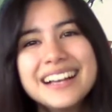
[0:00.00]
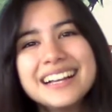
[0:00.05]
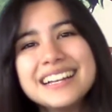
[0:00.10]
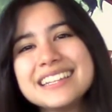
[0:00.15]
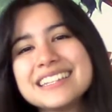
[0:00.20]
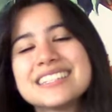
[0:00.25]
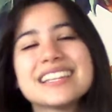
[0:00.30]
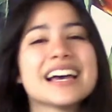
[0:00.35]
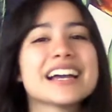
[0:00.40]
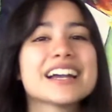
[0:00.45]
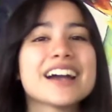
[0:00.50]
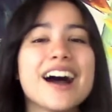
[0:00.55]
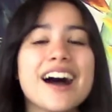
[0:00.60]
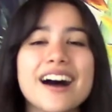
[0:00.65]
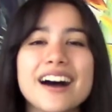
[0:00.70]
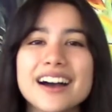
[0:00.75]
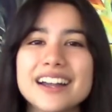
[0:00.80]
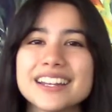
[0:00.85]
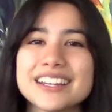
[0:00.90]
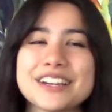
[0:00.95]
is that
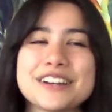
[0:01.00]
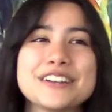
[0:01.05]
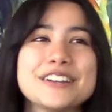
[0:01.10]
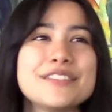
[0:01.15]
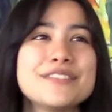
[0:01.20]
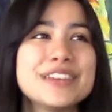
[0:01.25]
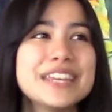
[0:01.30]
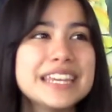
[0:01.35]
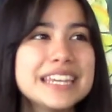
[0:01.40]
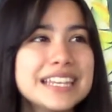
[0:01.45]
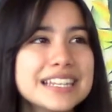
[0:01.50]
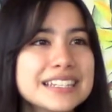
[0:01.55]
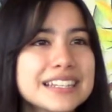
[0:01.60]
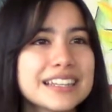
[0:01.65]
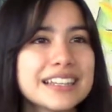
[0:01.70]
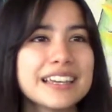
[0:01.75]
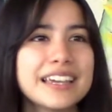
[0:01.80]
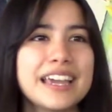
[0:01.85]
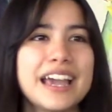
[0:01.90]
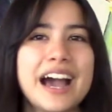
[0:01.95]
God could have
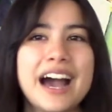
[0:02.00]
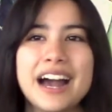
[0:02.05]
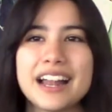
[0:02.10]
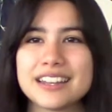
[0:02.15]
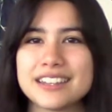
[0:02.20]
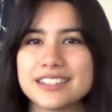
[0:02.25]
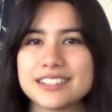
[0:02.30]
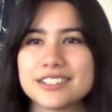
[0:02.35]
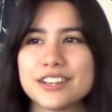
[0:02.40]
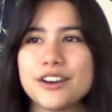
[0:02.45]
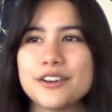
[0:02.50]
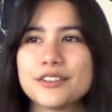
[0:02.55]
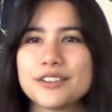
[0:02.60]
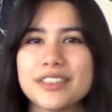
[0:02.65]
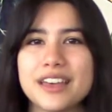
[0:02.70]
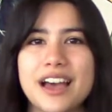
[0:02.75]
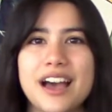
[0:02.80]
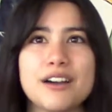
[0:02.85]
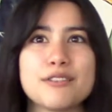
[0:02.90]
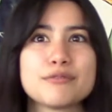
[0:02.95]
easily had us go to that